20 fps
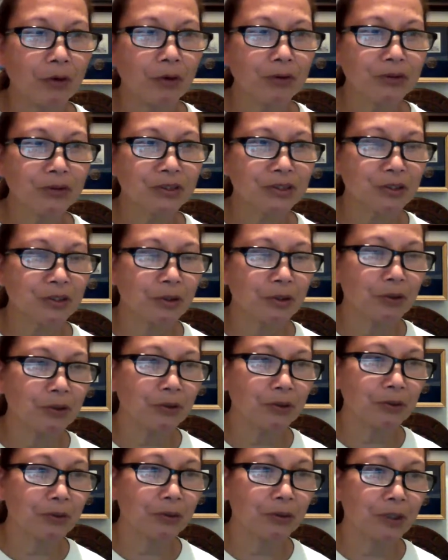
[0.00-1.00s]

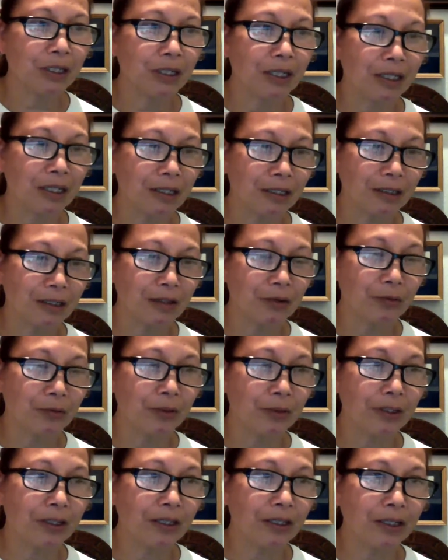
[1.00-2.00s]
also
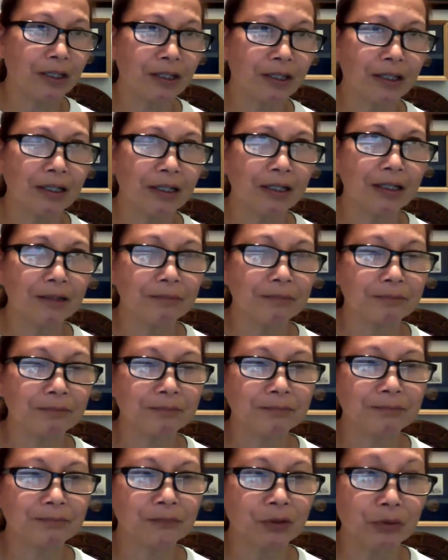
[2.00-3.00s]
green
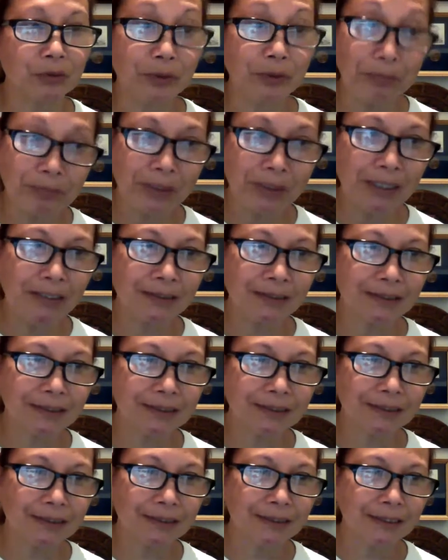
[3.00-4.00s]

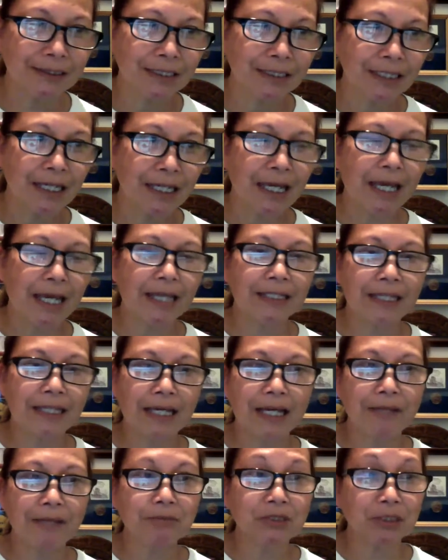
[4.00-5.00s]
beans,
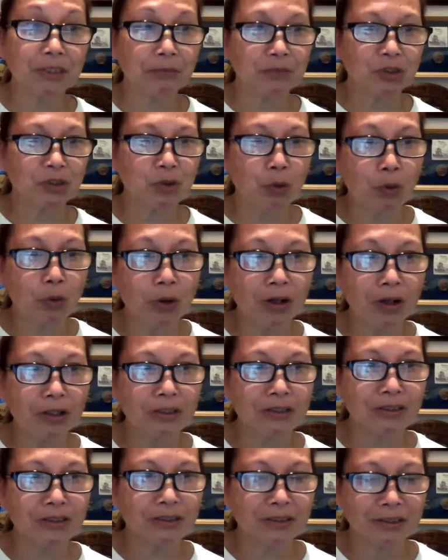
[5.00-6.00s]
and I have some
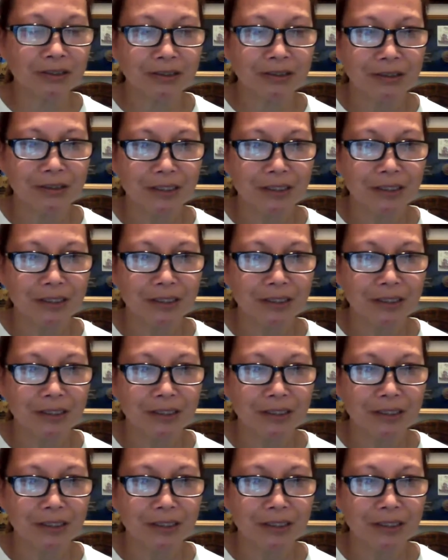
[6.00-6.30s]
squashes,